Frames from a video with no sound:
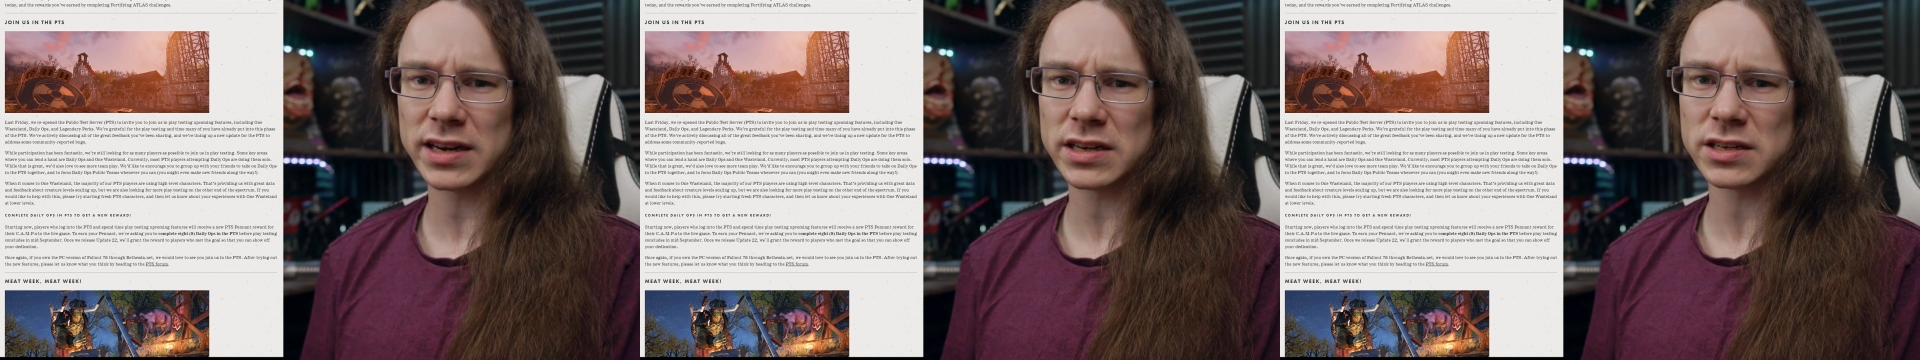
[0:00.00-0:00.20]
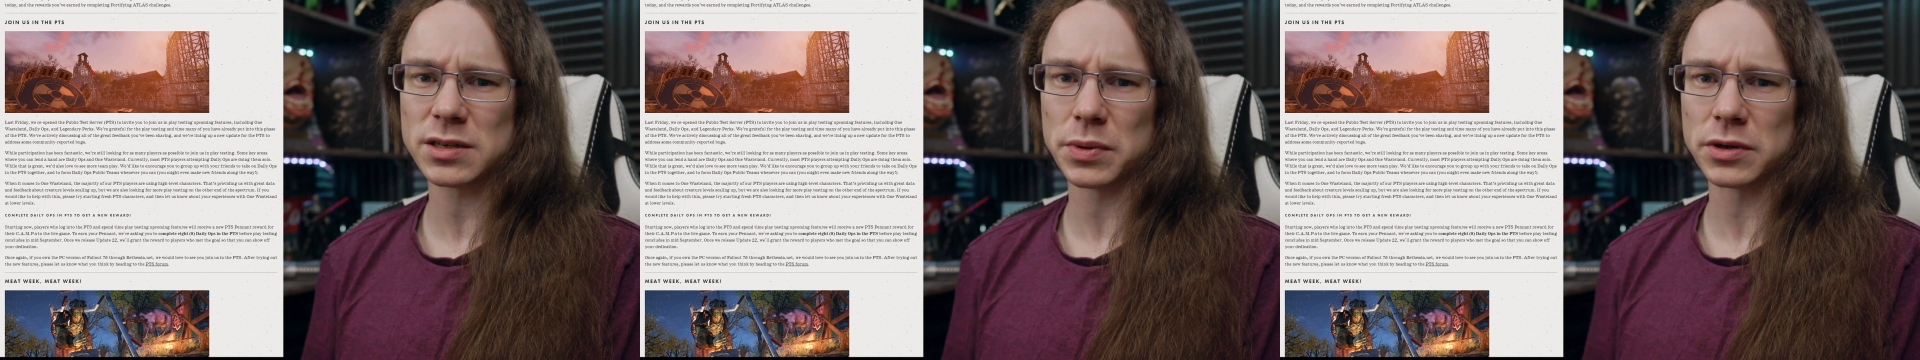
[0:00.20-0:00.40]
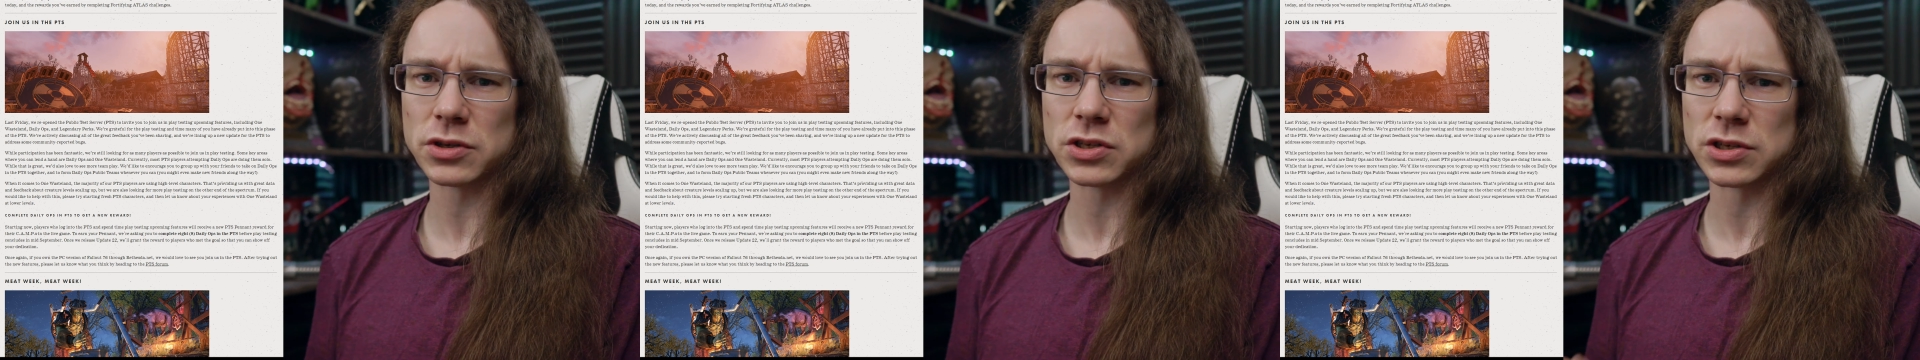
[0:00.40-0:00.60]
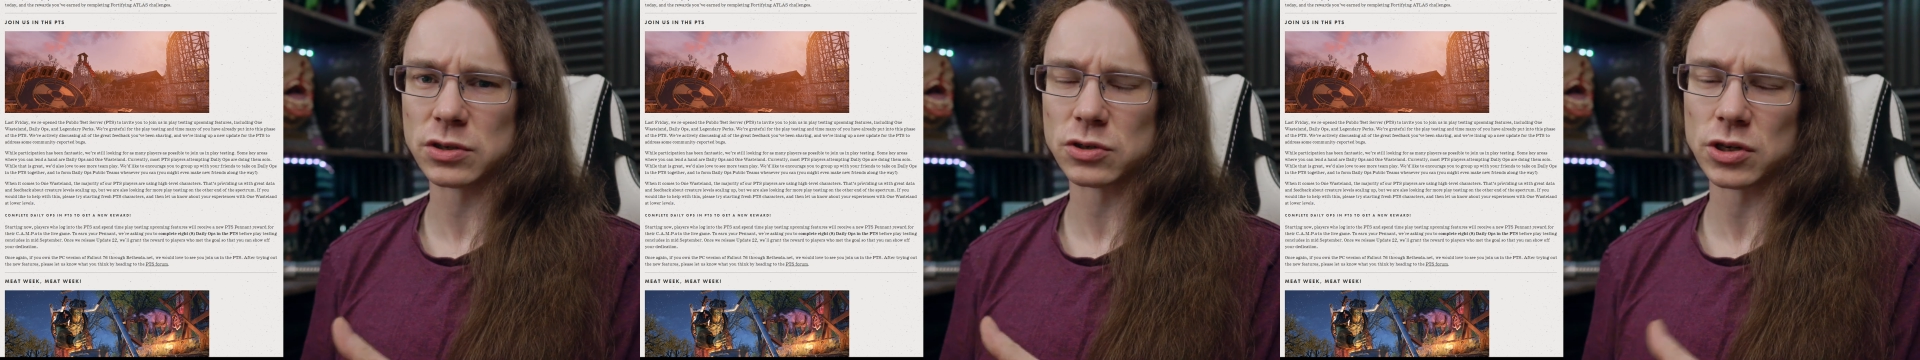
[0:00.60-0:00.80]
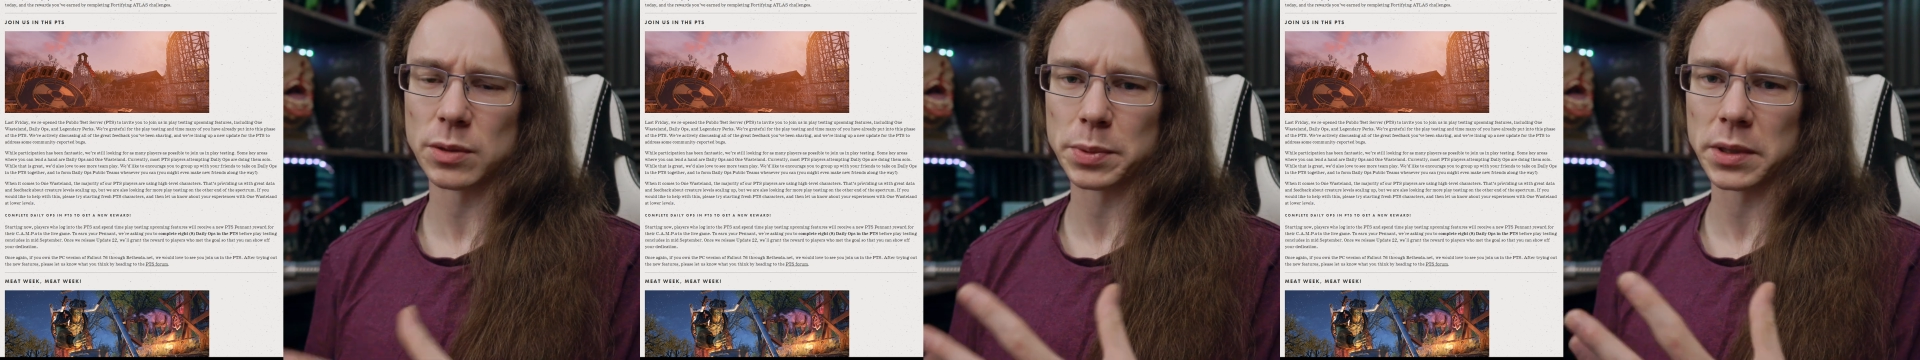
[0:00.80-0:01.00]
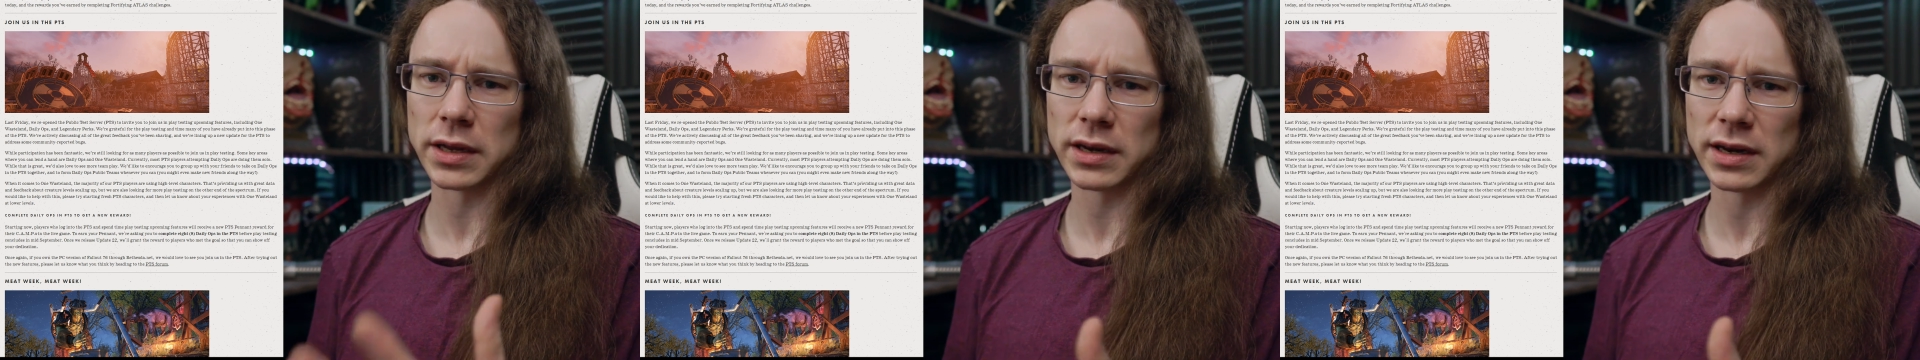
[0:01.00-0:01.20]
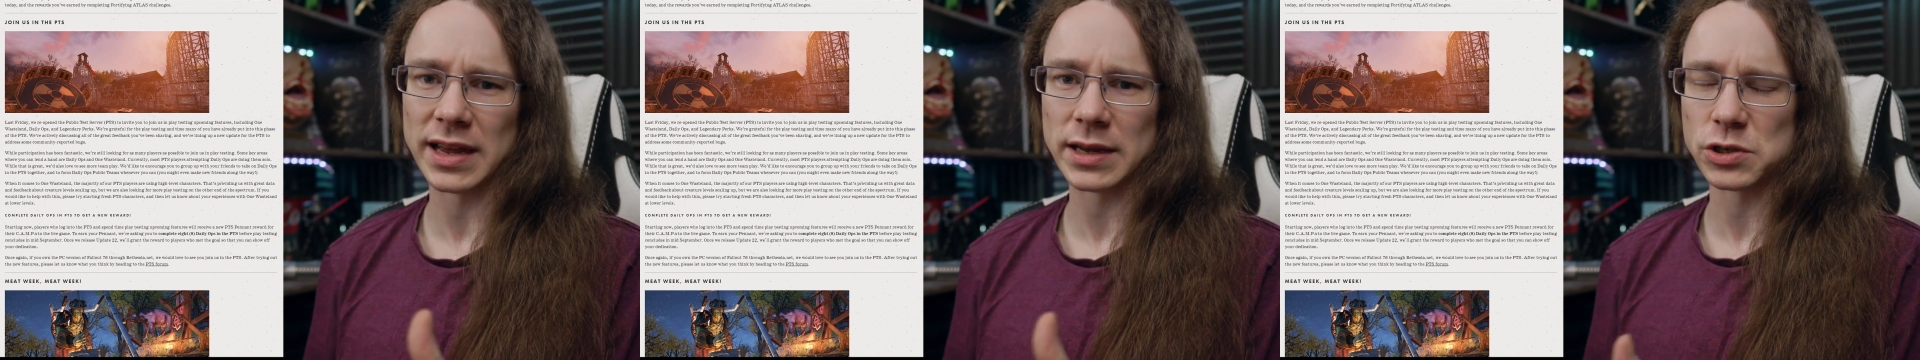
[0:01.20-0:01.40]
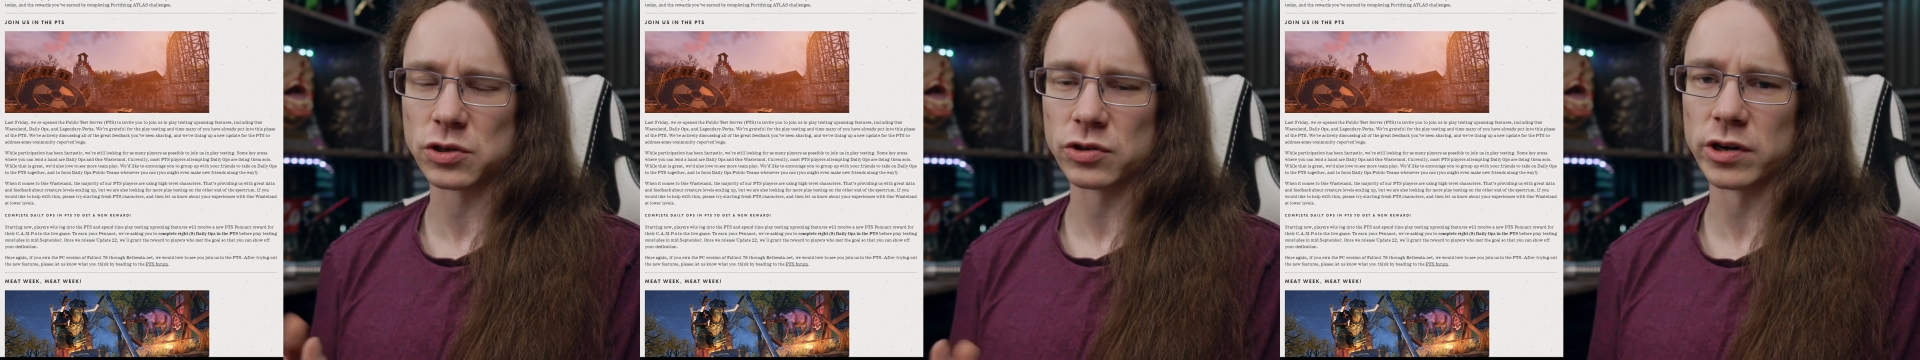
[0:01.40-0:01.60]
as opposed to jumping in
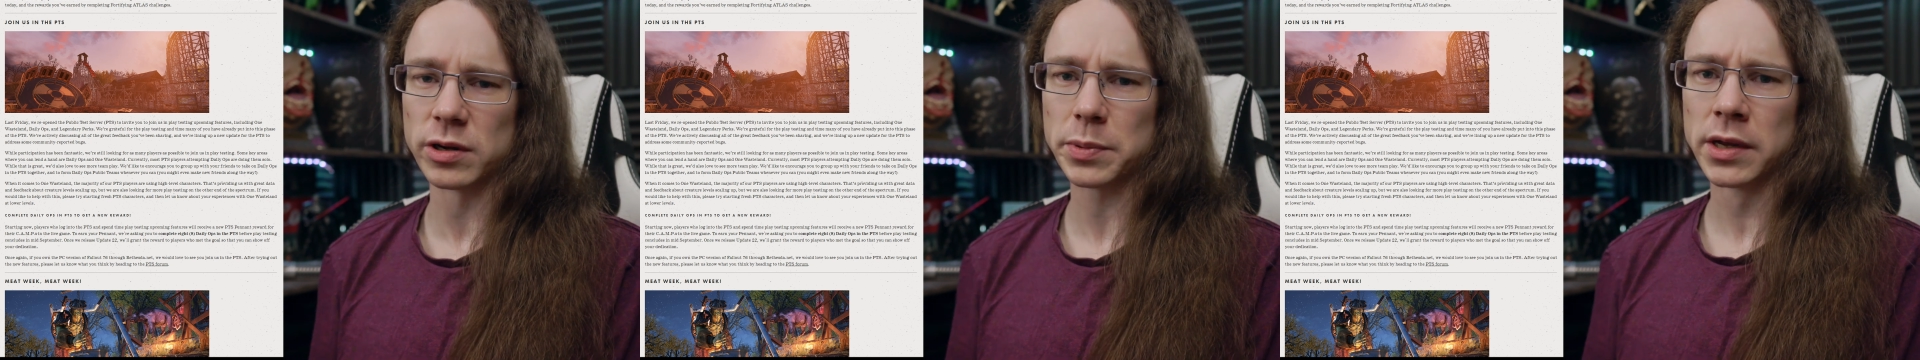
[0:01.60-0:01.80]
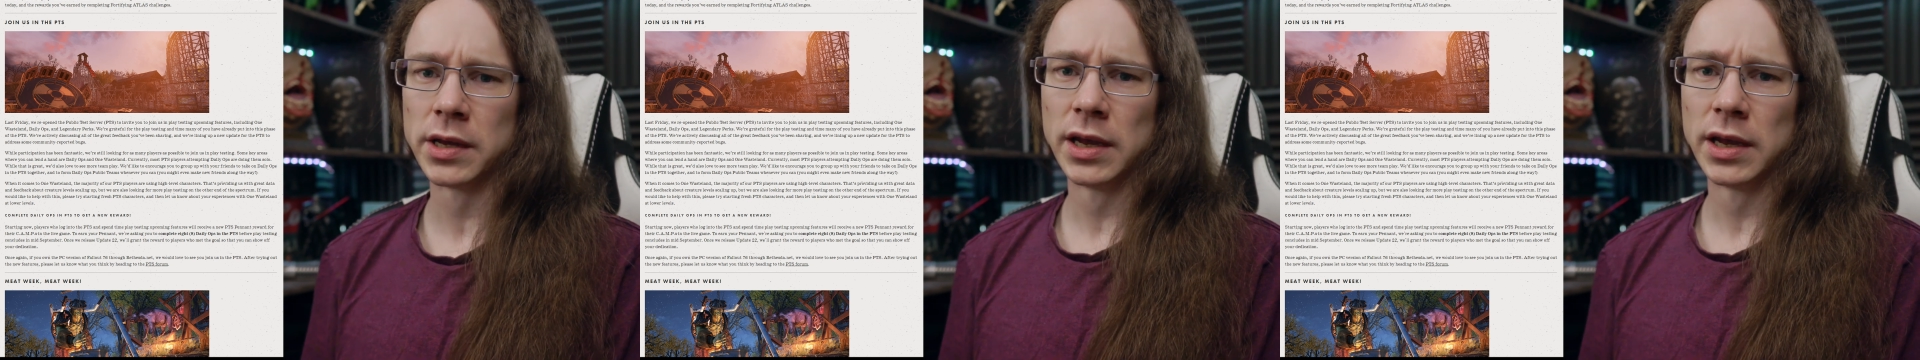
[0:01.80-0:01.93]
as a group.